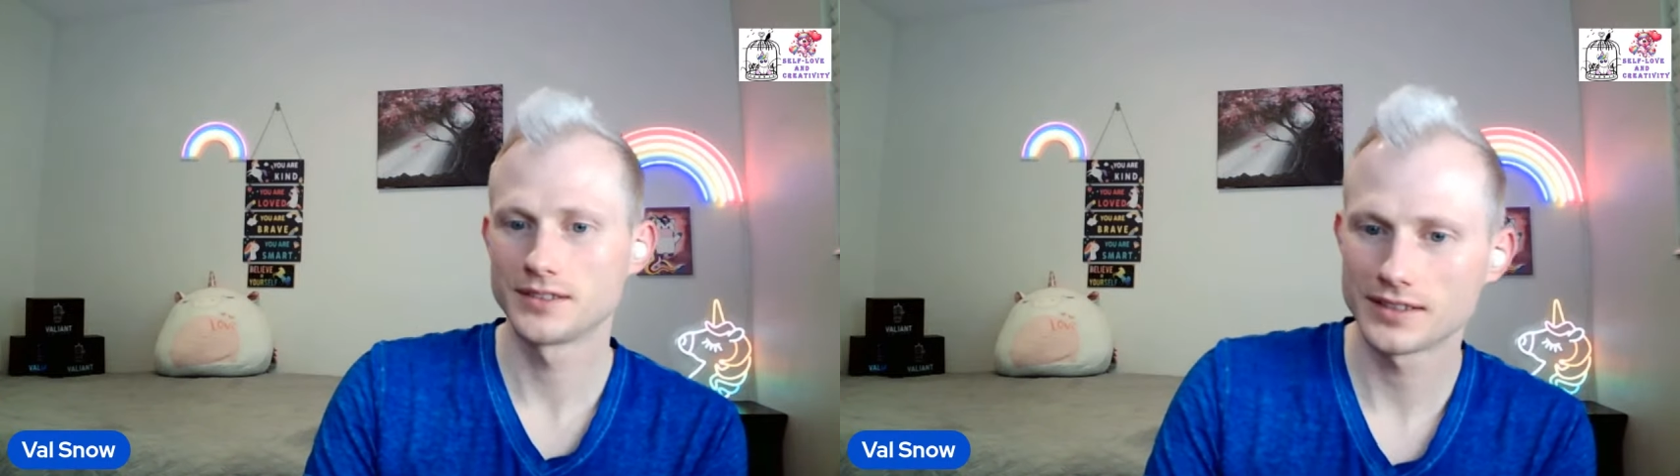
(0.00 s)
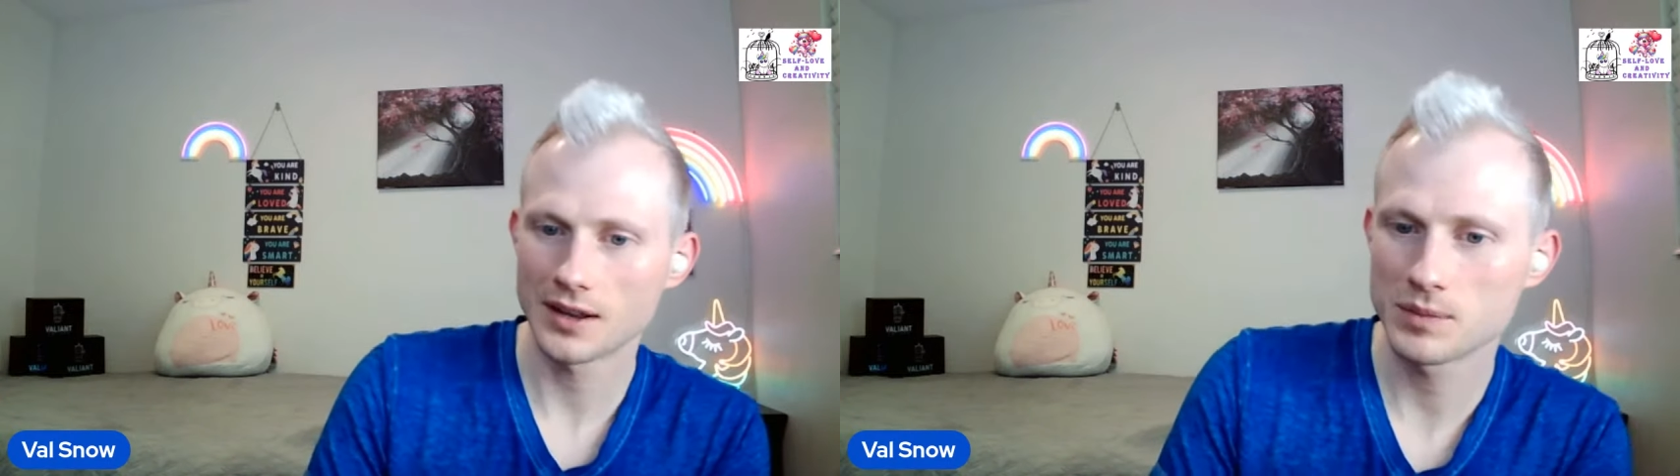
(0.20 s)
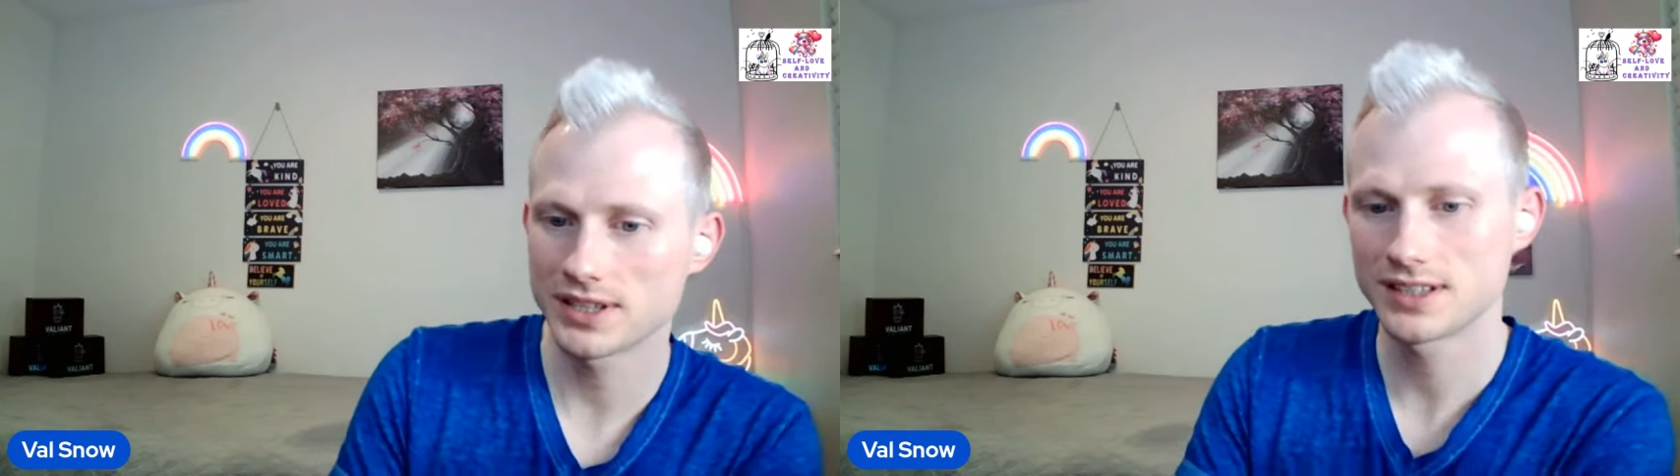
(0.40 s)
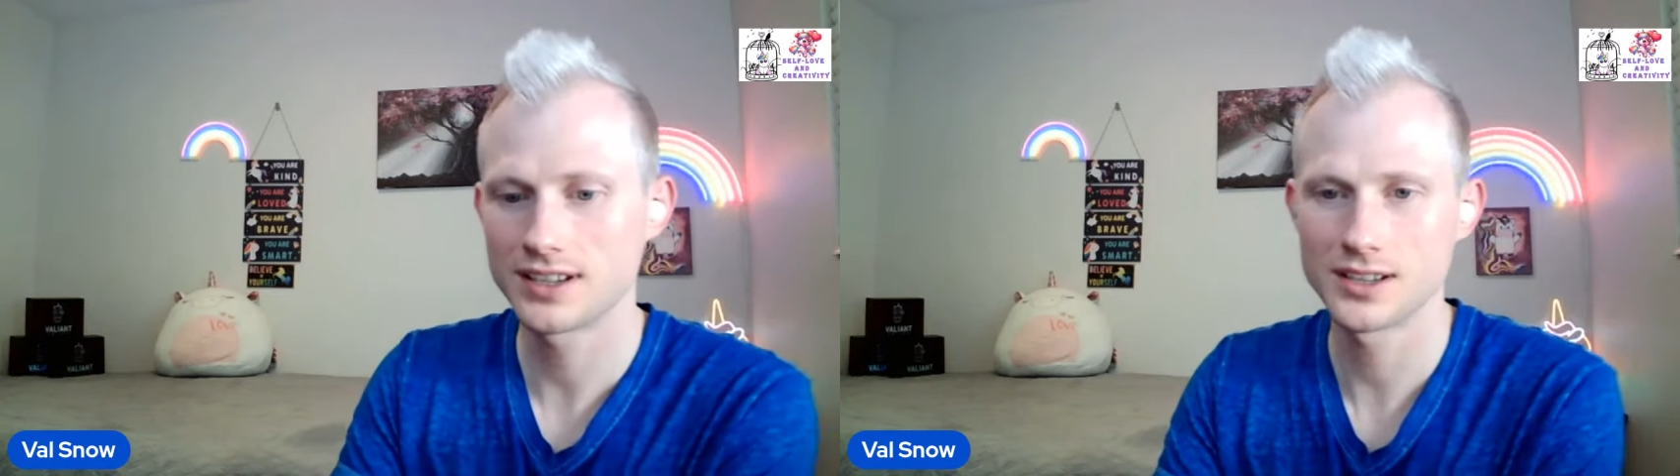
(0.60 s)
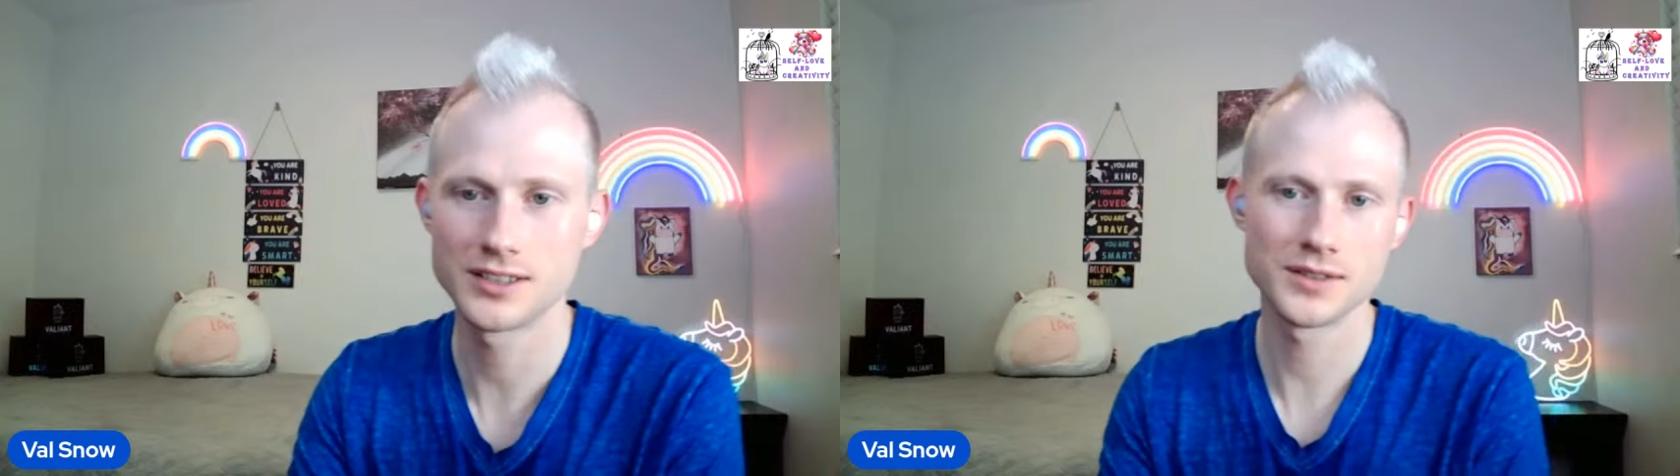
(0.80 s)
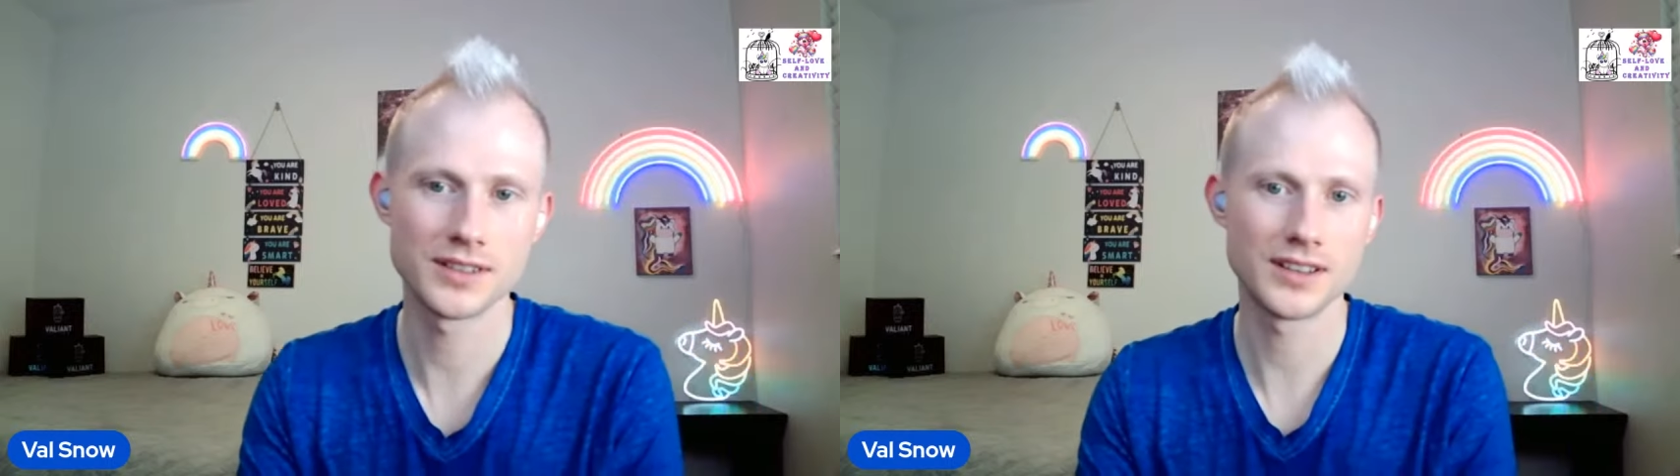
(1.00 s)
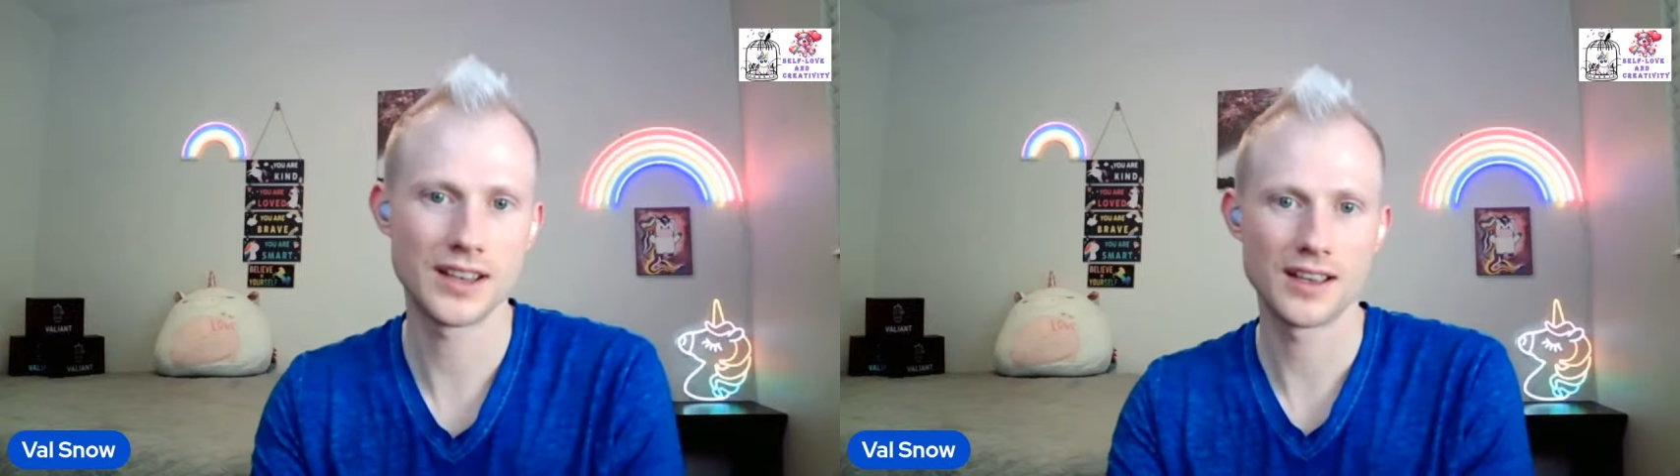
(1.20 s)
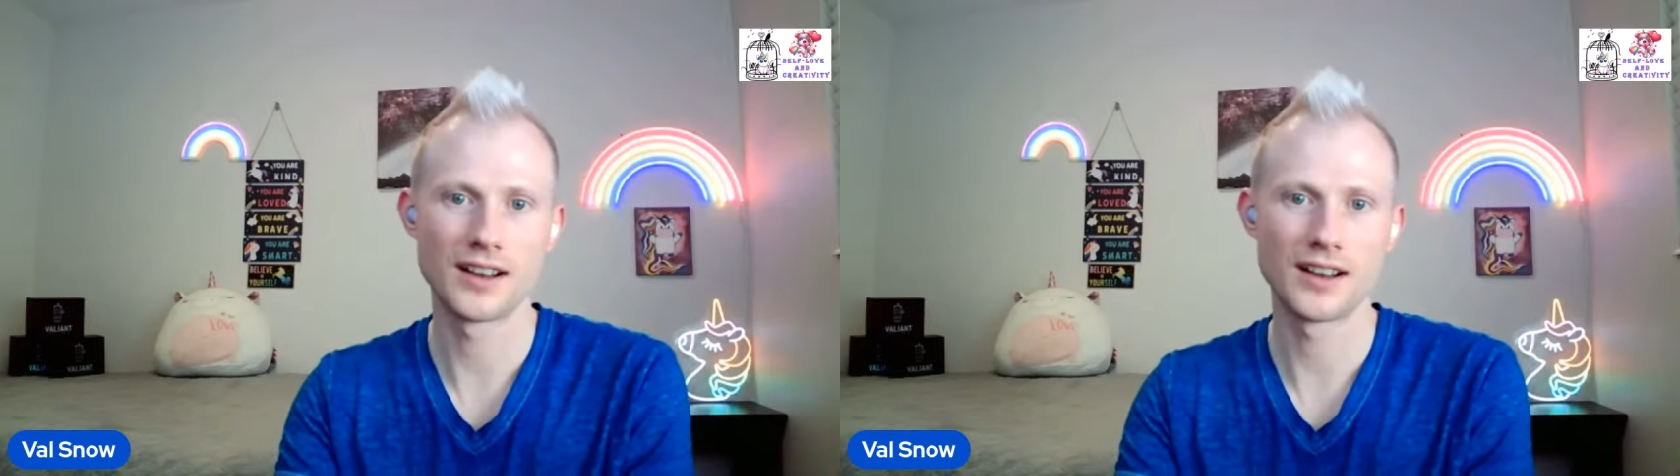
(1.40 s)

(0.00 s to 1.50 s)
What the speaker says: That means he can do the